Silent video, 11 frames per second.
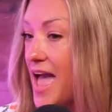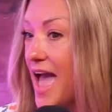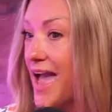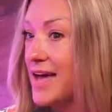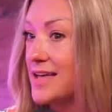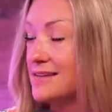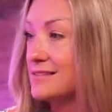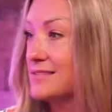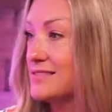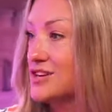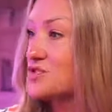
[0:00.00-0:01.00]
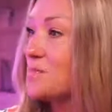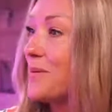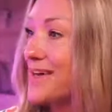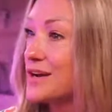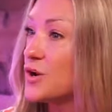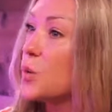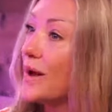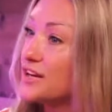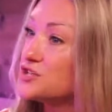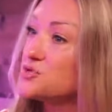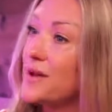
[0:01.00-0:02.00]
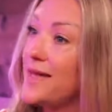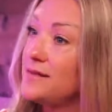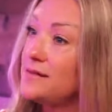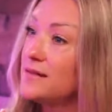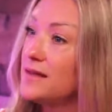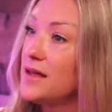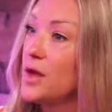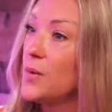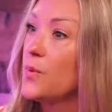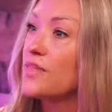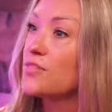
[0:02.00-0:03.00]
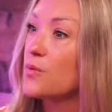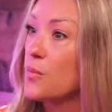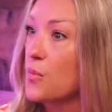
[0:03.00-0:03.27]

and there's been quite a trend with